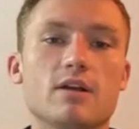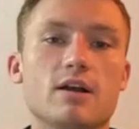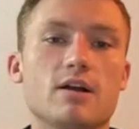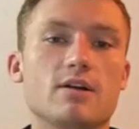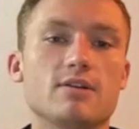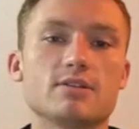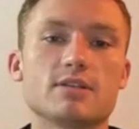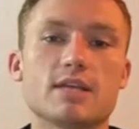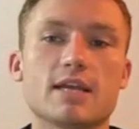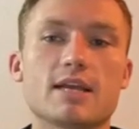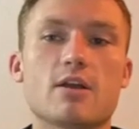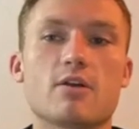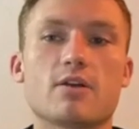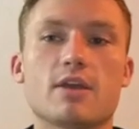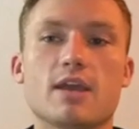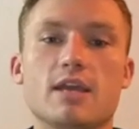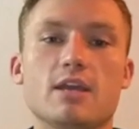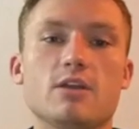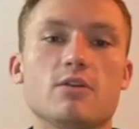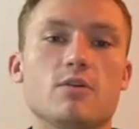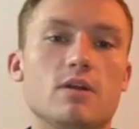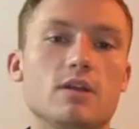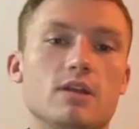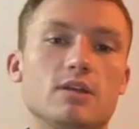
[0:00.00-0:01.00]
I was like, okay,
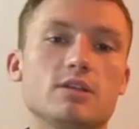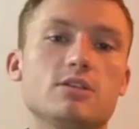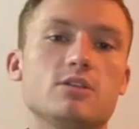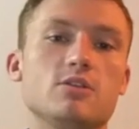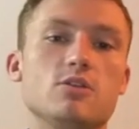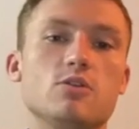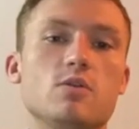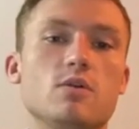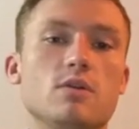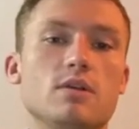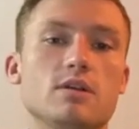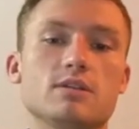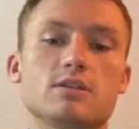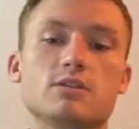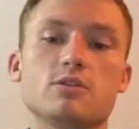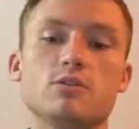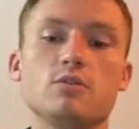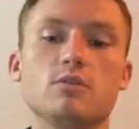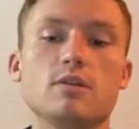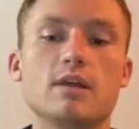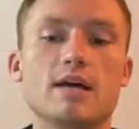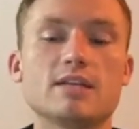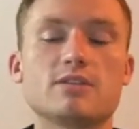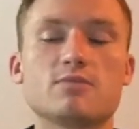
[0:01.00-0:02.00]
you know what, let's do
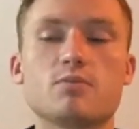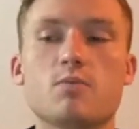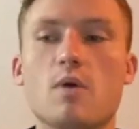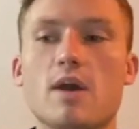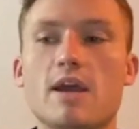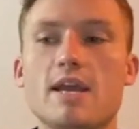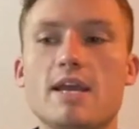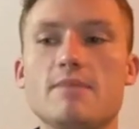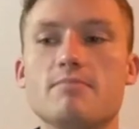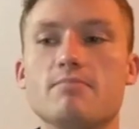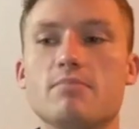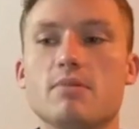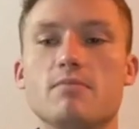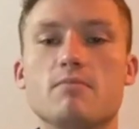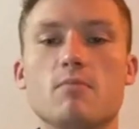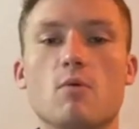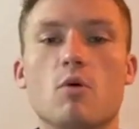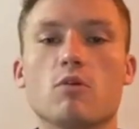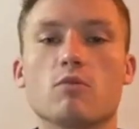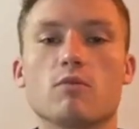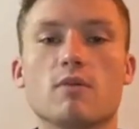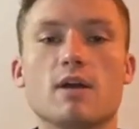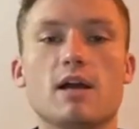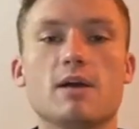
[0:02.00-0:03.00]
less weight but
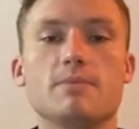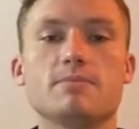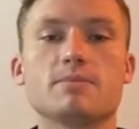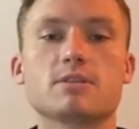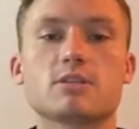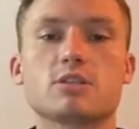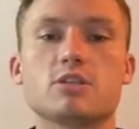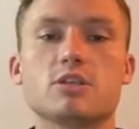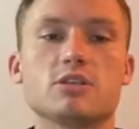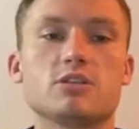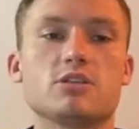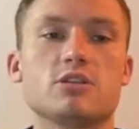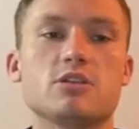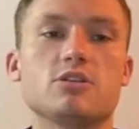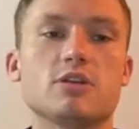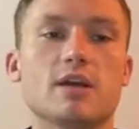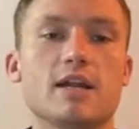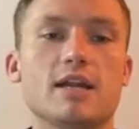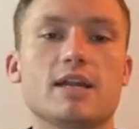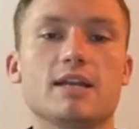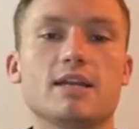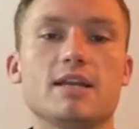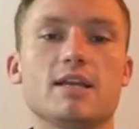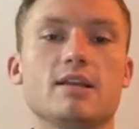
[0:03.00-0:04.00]
more reps, just to try
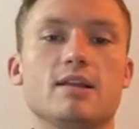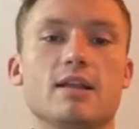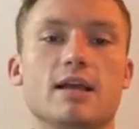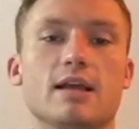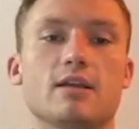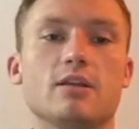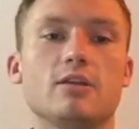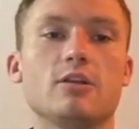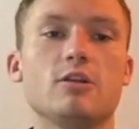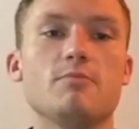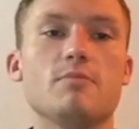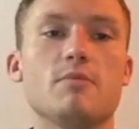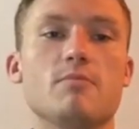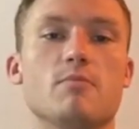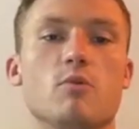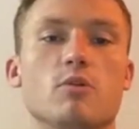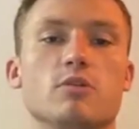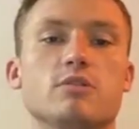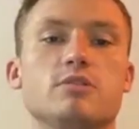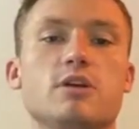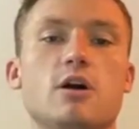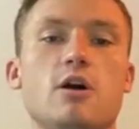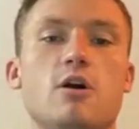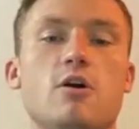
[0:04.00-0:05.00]
and get like a little bit more
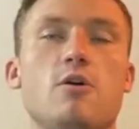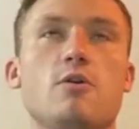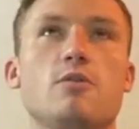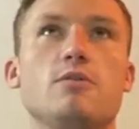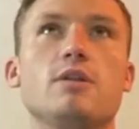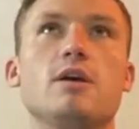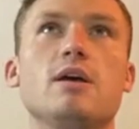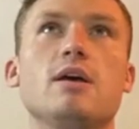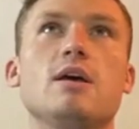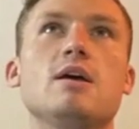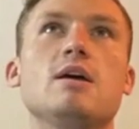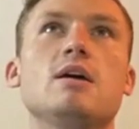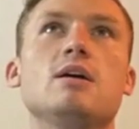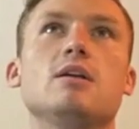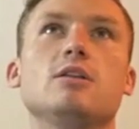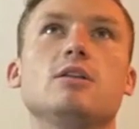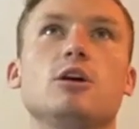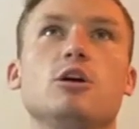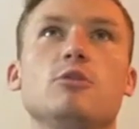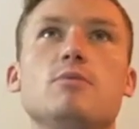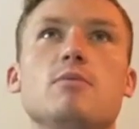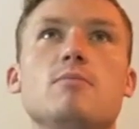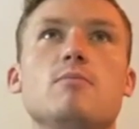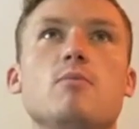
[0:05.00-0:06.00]
tone, a
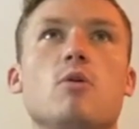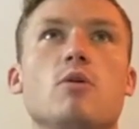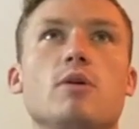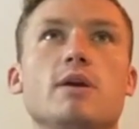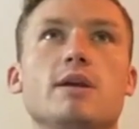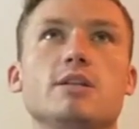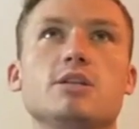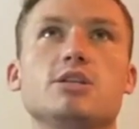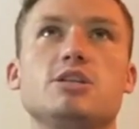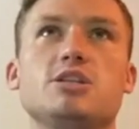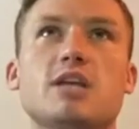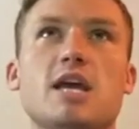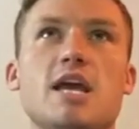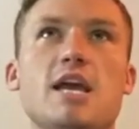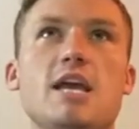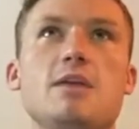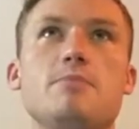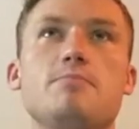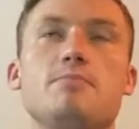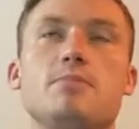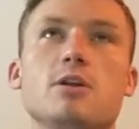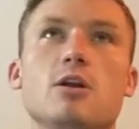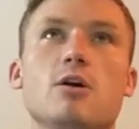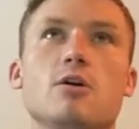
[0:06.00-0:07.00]
little bit more in
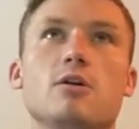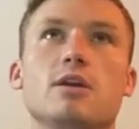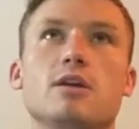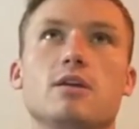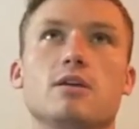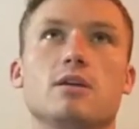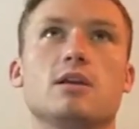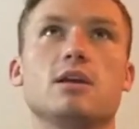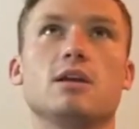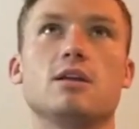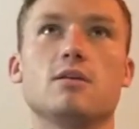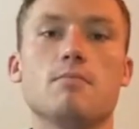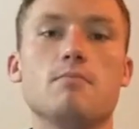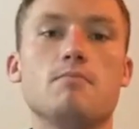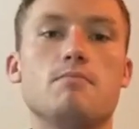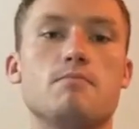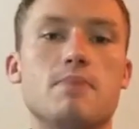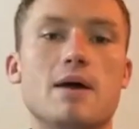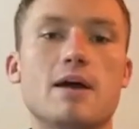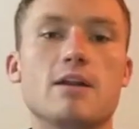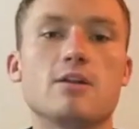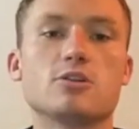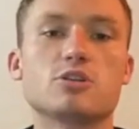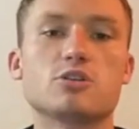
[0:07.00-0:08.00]
shape, get a
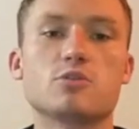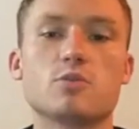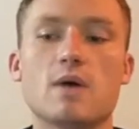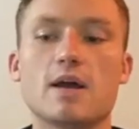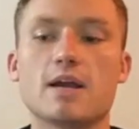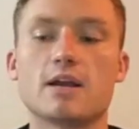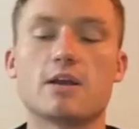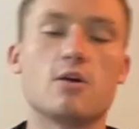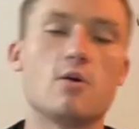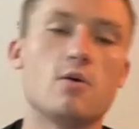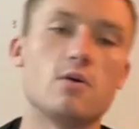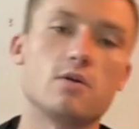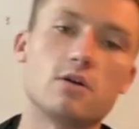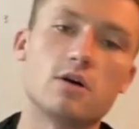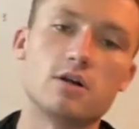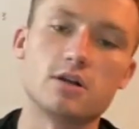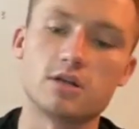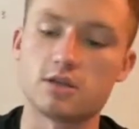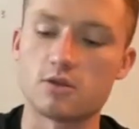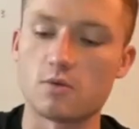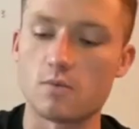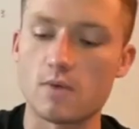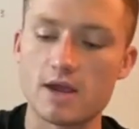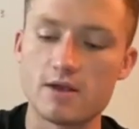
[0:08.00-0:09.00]
better sweat going on
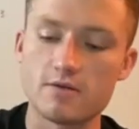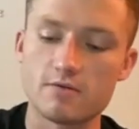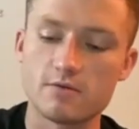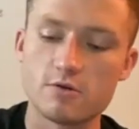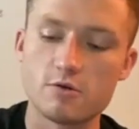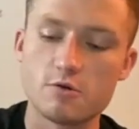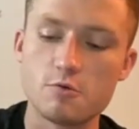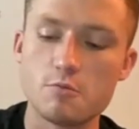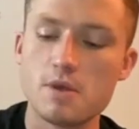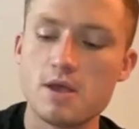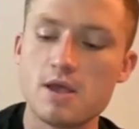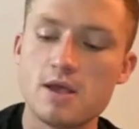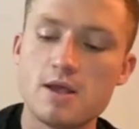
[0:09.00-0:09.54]
in the weight room.